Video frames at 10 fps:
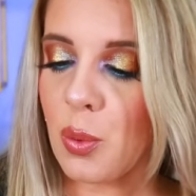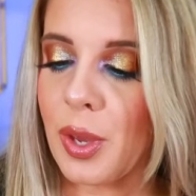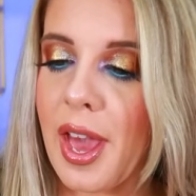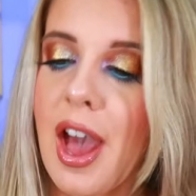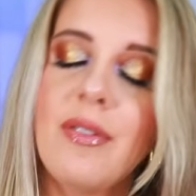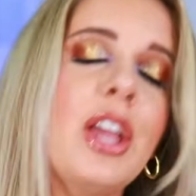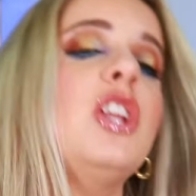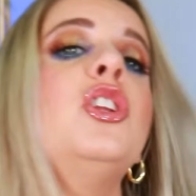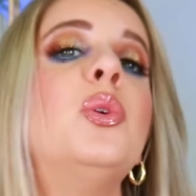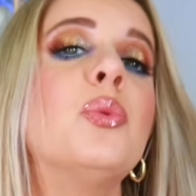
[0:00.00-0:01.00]
we have a
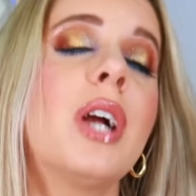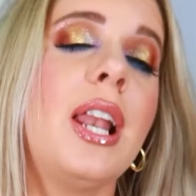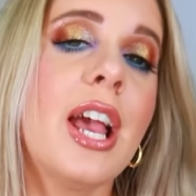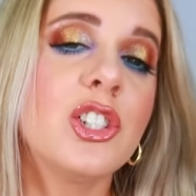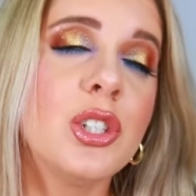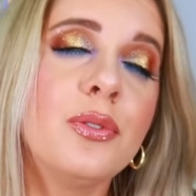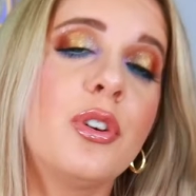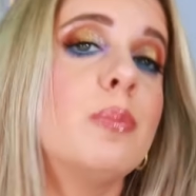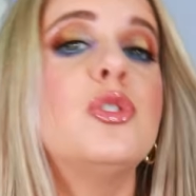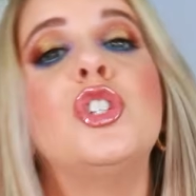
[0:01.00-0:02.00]
new collection
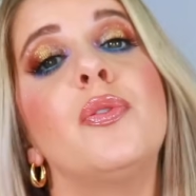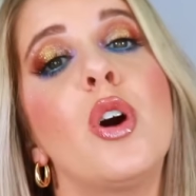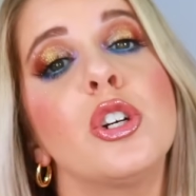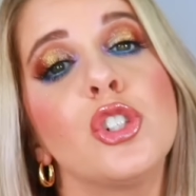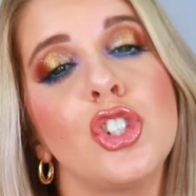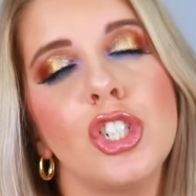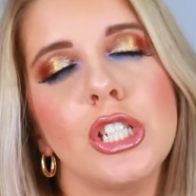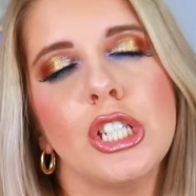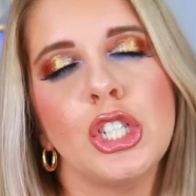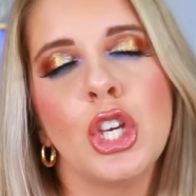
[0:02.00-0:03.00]
from
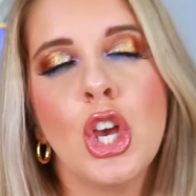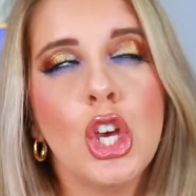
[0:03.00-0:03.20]
Givenchy.